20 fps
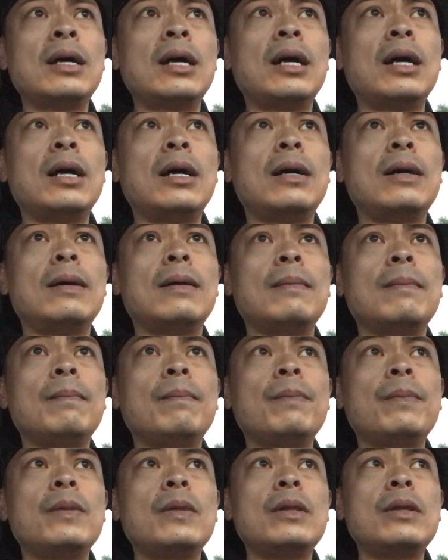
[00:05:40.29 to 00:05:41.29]

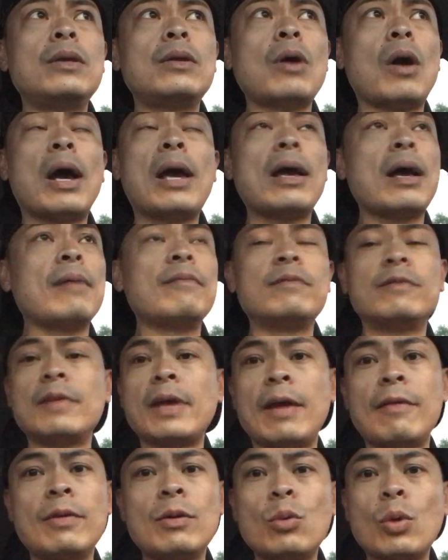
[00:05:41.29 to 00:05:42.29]
You know, I've
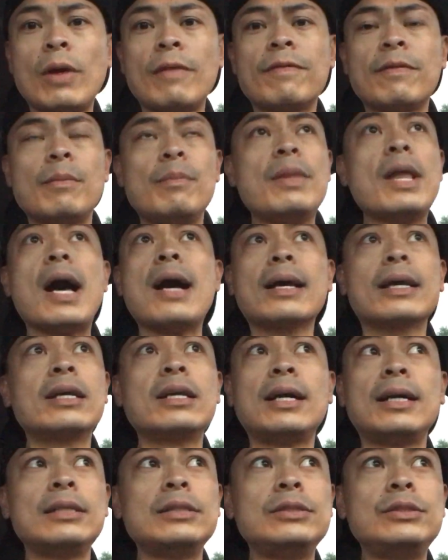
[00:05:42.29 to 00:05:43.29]
everywhere from
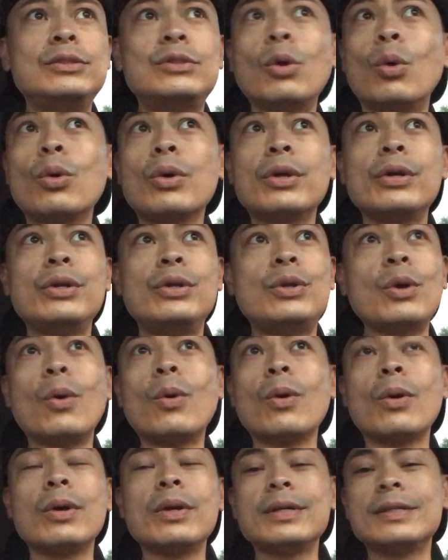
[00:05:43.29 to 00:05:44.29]
knocking on door to
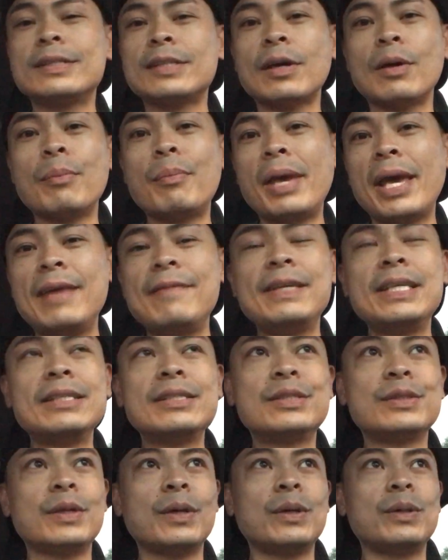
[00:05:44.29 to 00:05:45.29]
door to sell
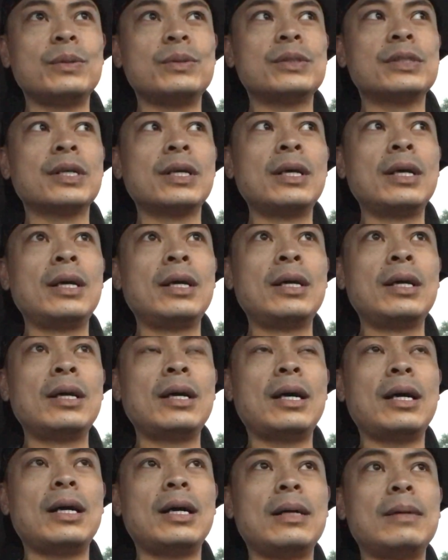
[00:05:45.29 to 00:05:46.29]
paving stones,
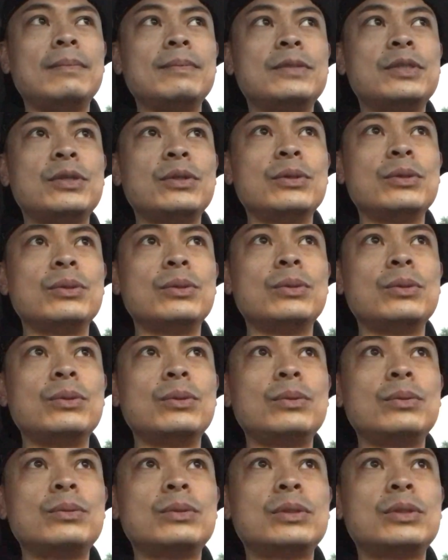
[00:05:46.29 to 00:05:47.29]

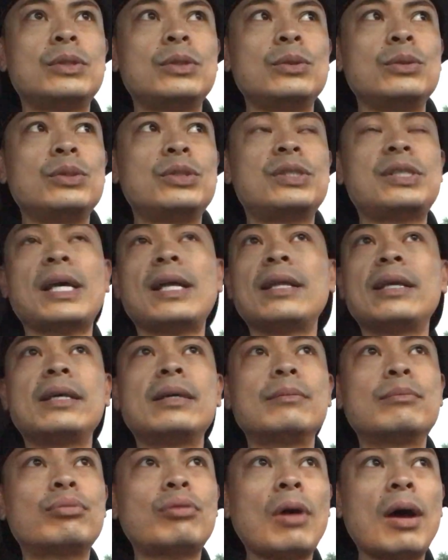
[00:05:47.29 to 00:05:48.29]
to
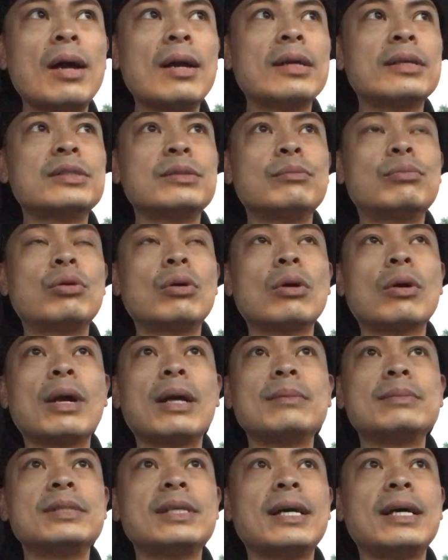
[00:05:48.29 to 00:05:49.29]
selling products and
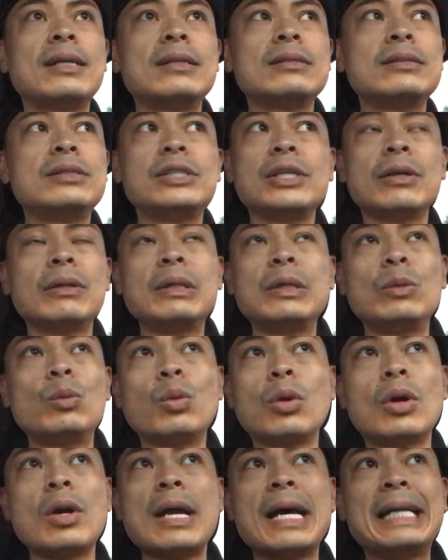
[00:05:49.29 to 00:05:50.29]
programs that generally
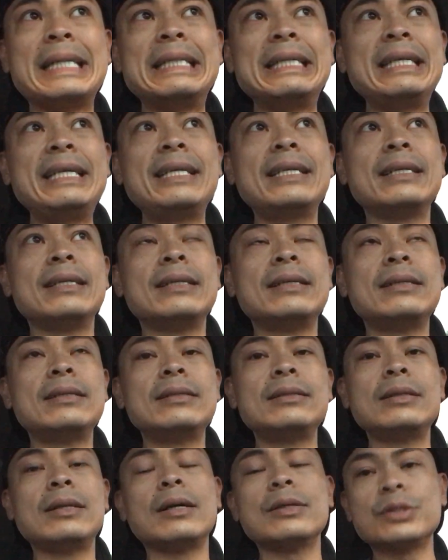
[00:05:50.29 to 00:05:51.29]
were not needed.
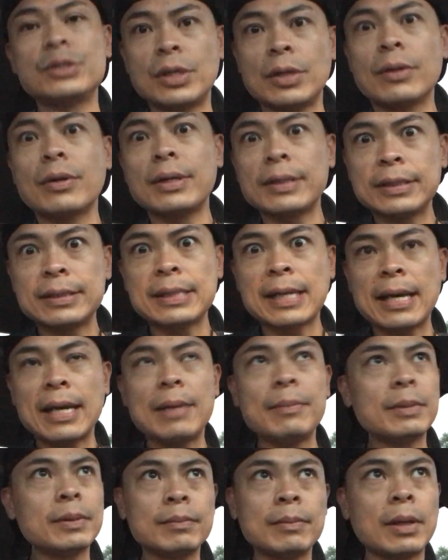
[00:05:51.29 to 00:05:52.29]
You know, I was younger at the
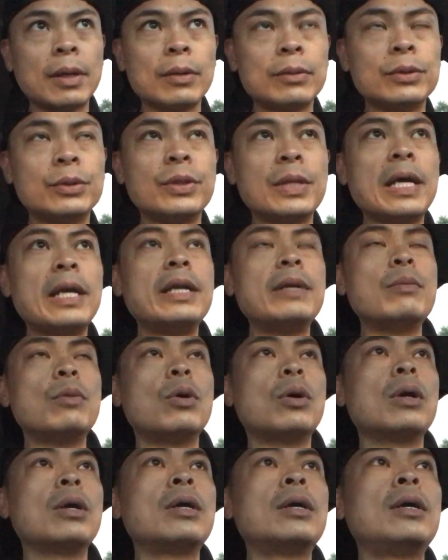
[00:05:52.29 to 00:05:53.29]
time. I don't do that
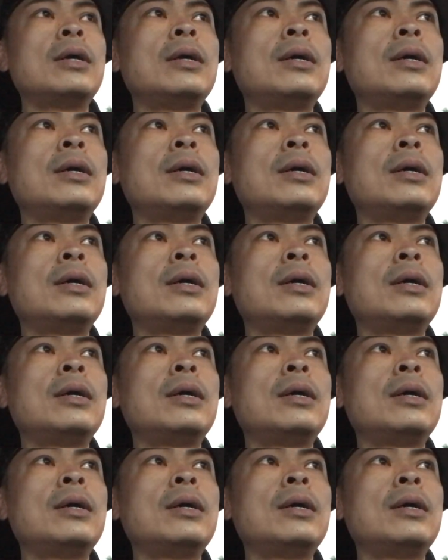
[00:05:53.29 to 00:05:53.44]
anymore.